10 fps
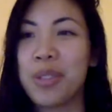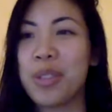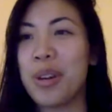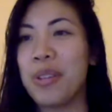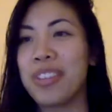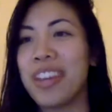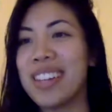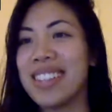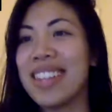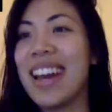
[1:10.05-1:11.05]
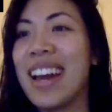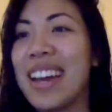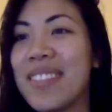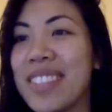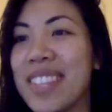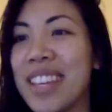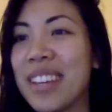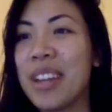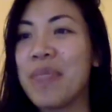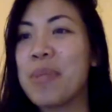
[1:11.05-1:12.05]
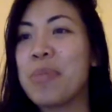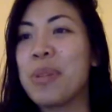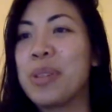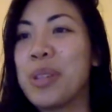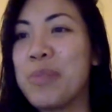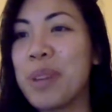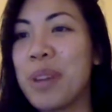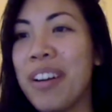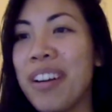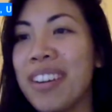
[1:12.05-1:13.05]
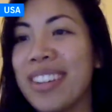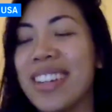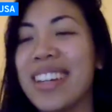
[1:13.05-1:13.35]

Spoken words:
So yes, I'm seeing a lot of people jumping on